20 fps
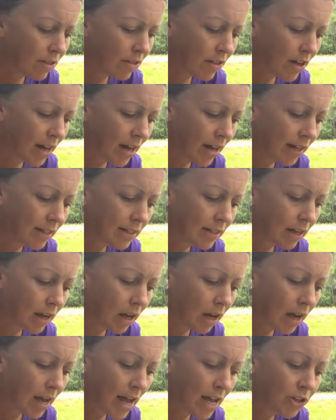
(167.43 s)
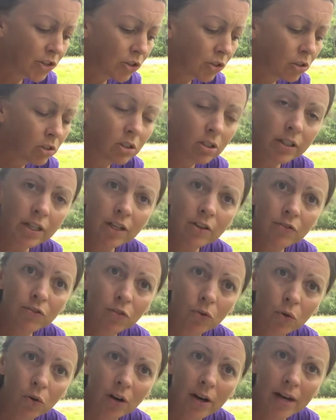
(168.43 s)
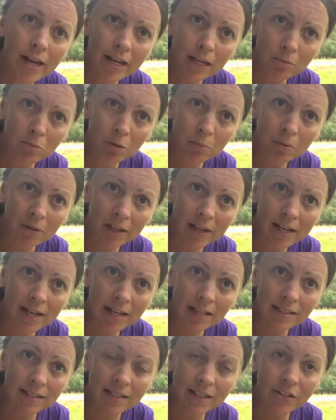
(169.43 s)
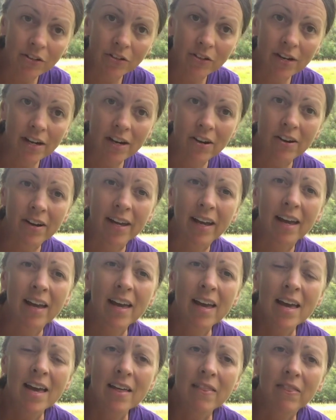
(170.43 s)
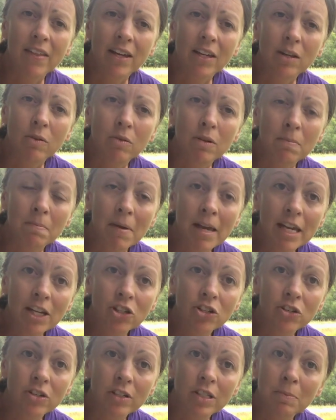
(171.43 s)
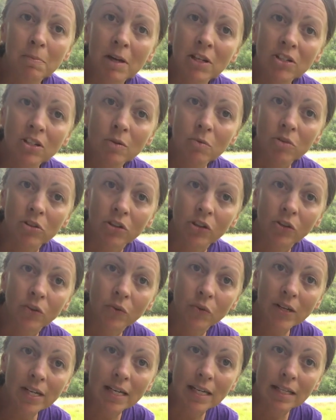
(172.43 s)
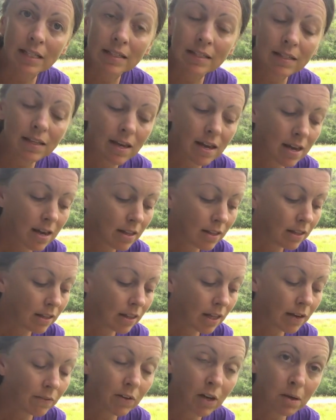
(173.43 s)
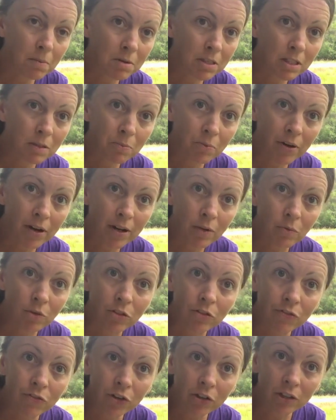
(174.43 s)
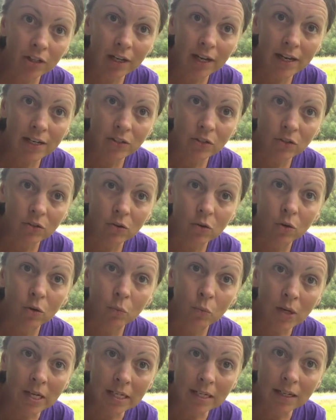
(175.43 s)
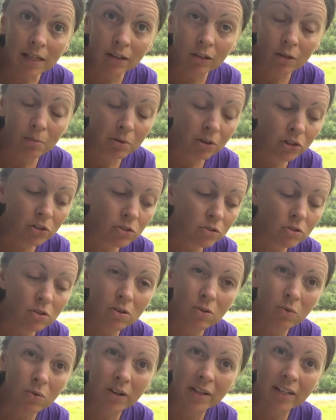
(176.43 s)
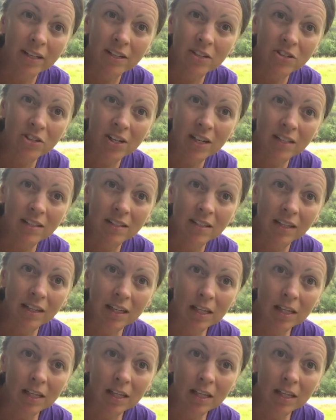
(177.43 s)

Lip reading: that as you're looking for edible plants in your area, that you would make sure, especially with the greens, that they have not been sprayed with fertilizer or weed killer, because you don't want to ingest the